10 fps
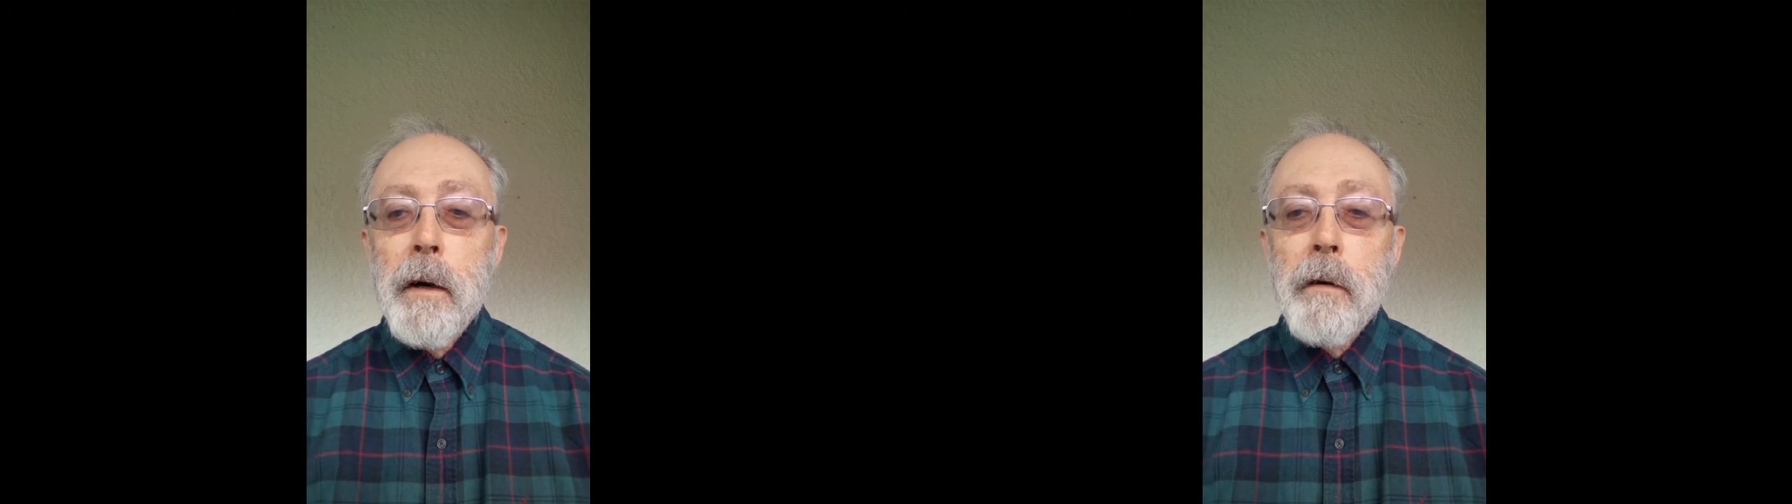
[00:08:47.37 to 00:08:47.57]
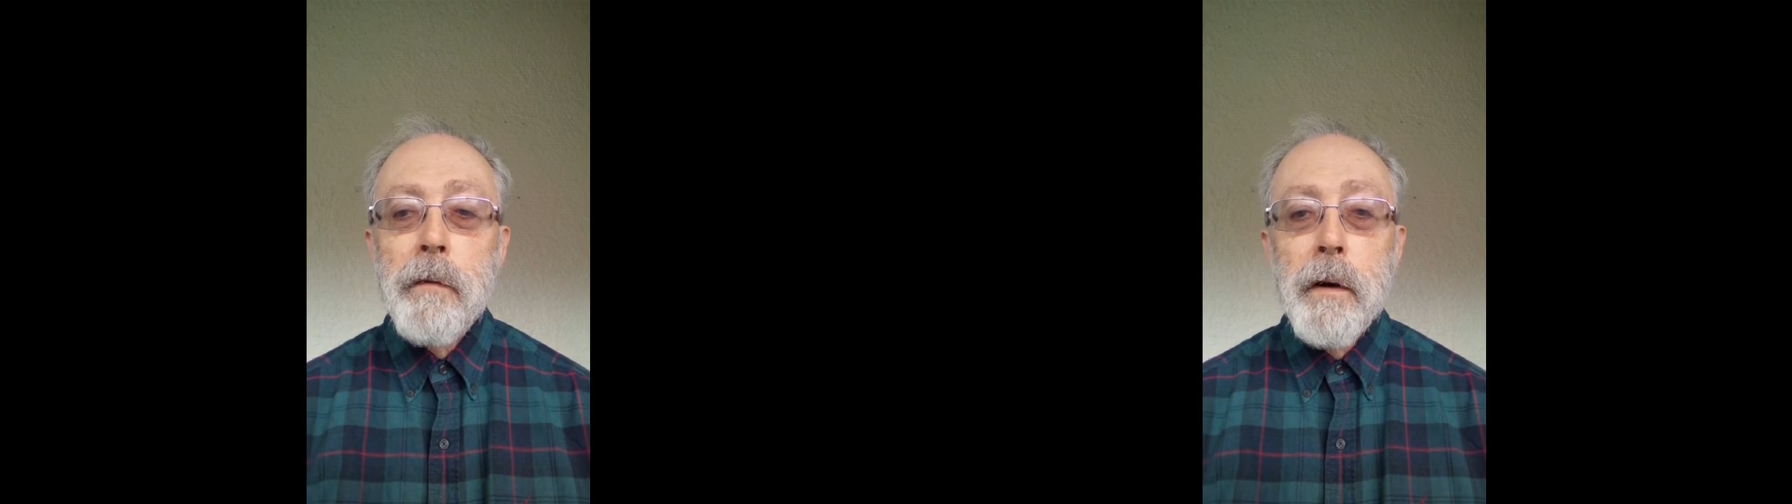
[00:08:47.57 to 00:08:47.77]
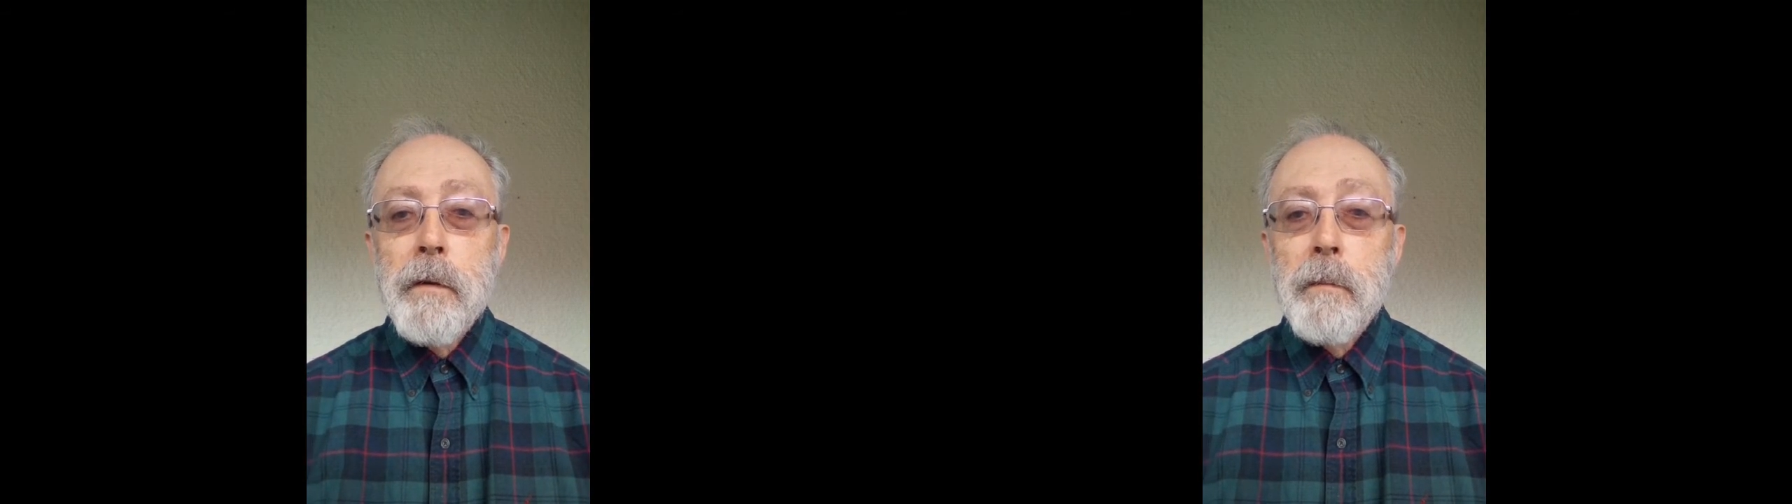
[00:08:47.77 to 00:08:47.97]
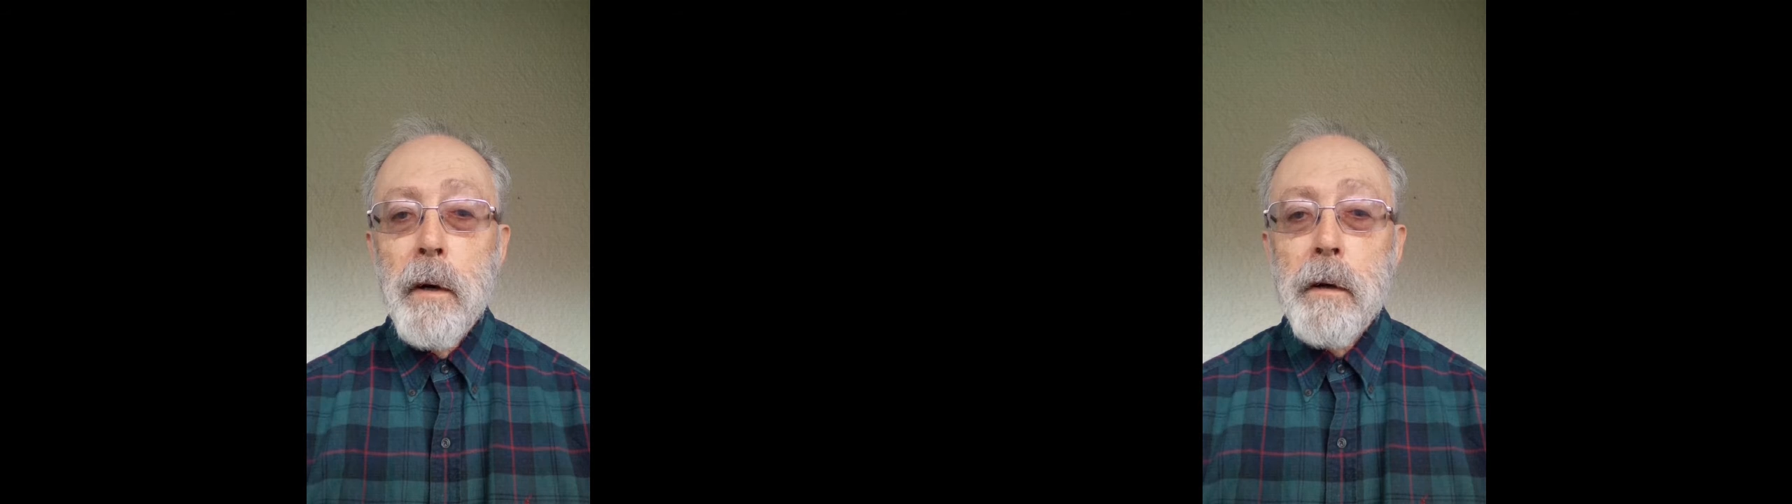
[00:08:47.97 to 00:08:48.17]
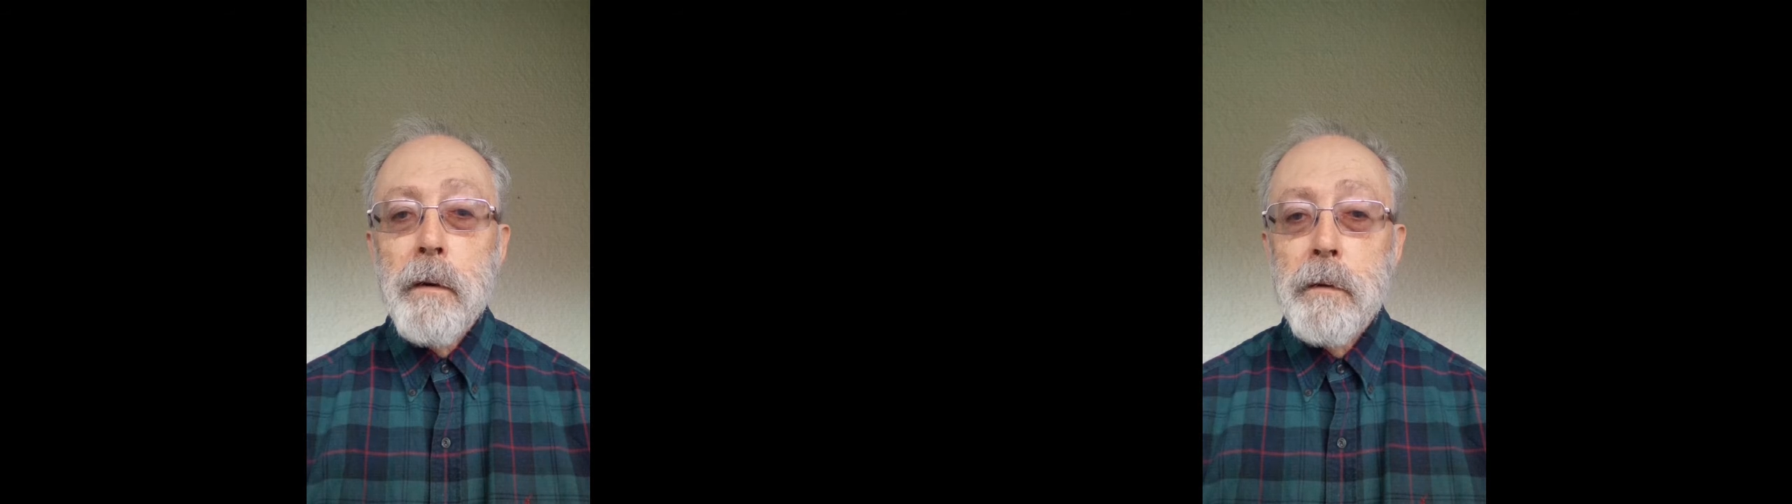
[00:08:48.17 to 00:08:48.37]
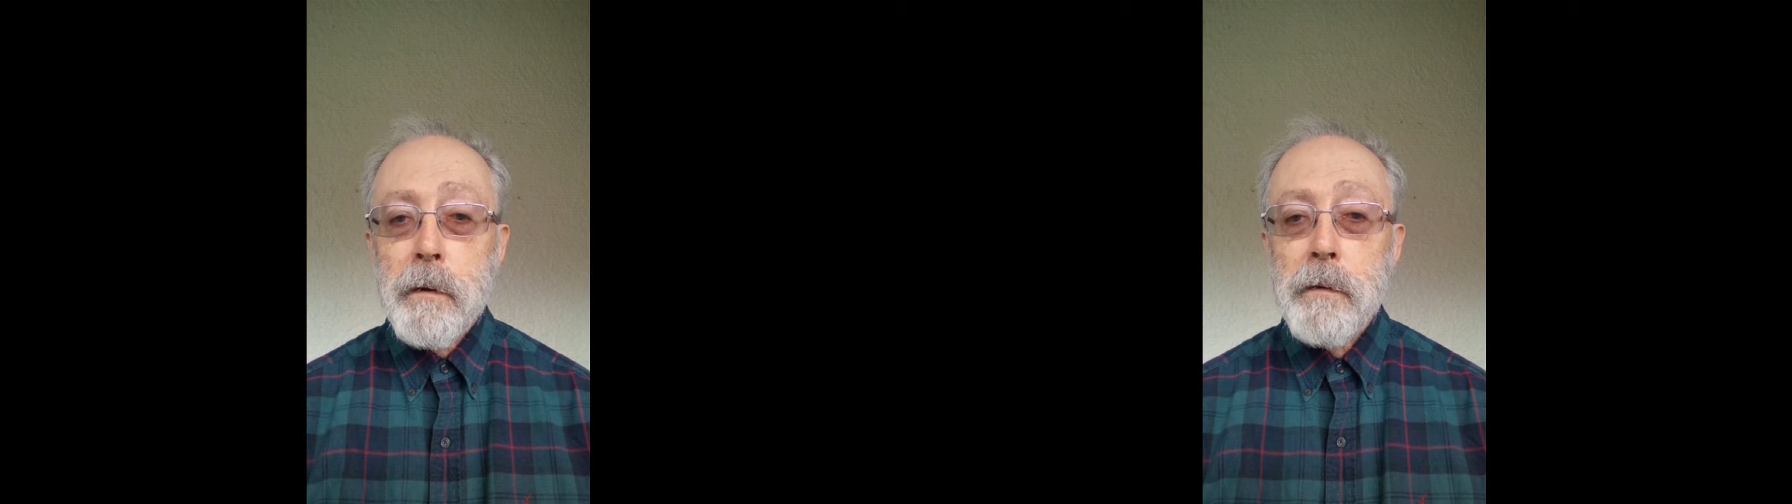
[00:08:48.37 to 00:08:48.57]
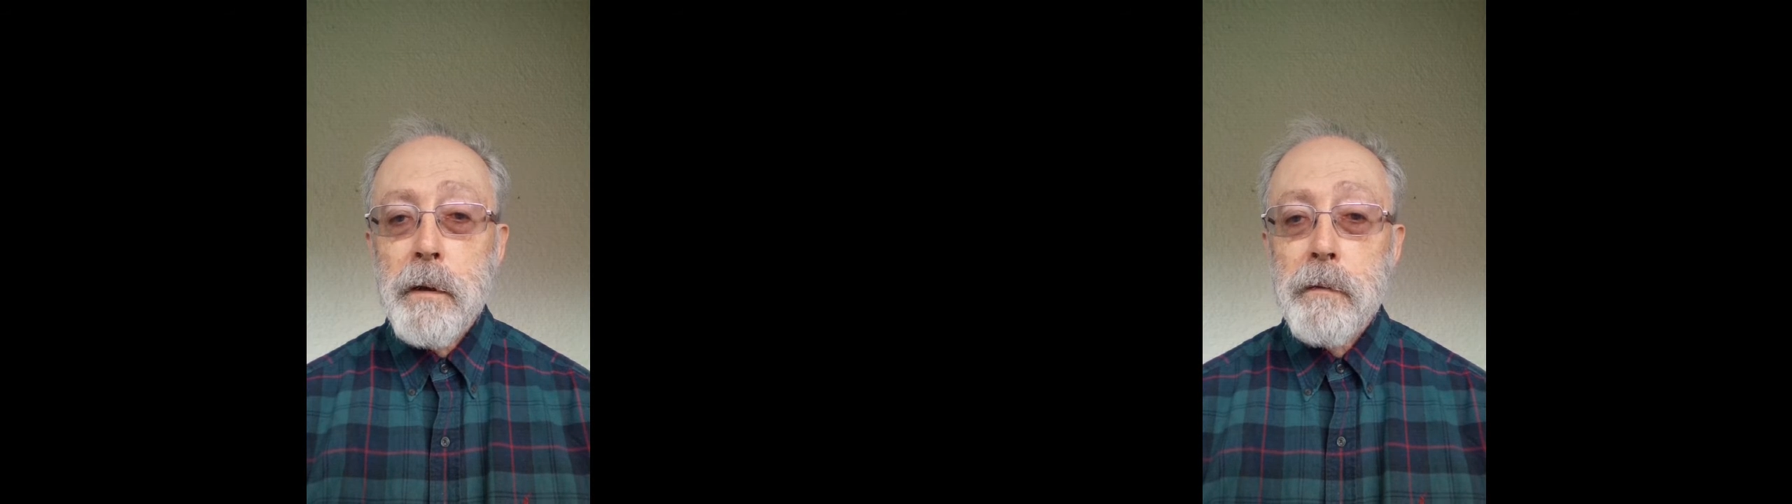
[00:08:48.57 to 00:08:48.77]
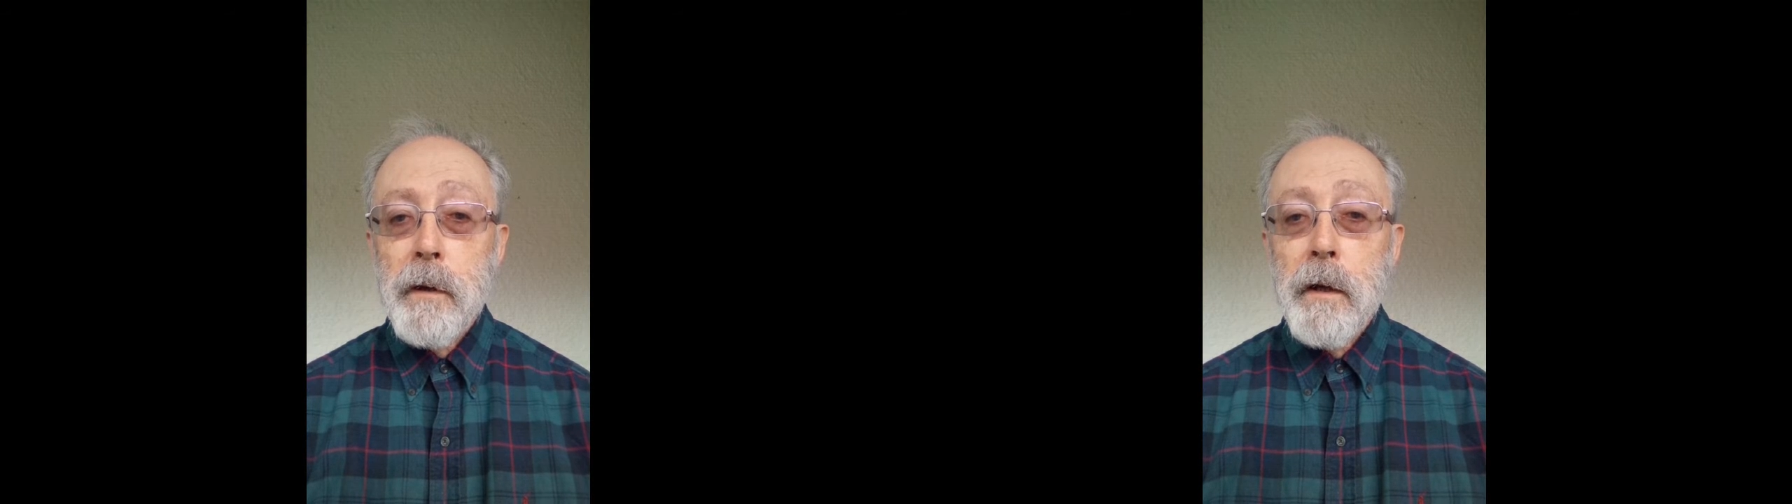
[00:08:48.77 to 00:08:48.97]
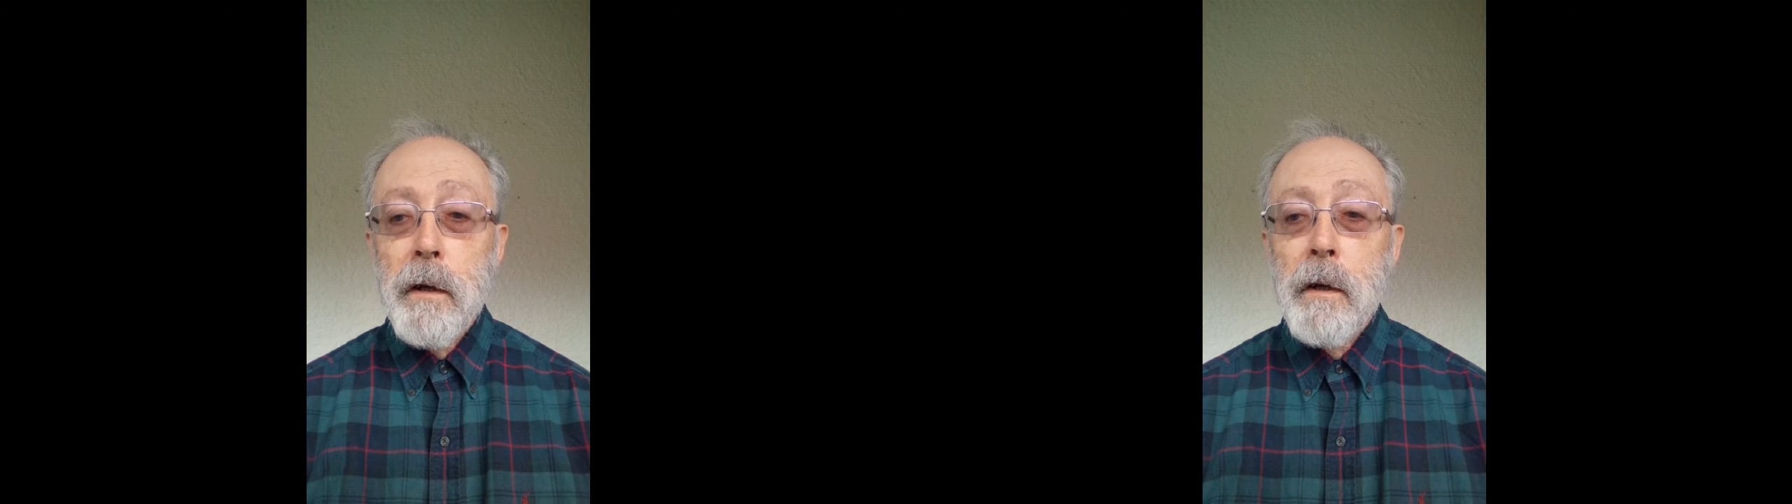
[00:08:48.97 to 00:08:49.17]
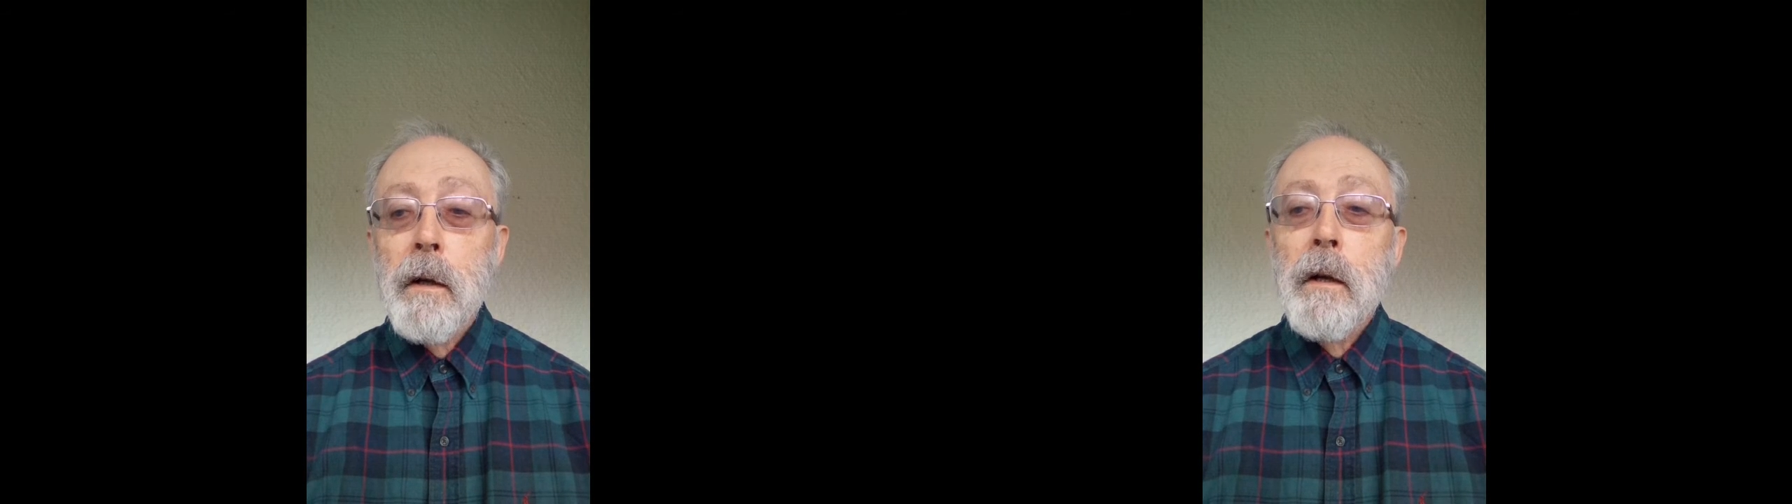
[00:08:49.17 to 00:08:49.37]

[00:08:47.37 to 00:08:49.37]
paraphrase the model successfully?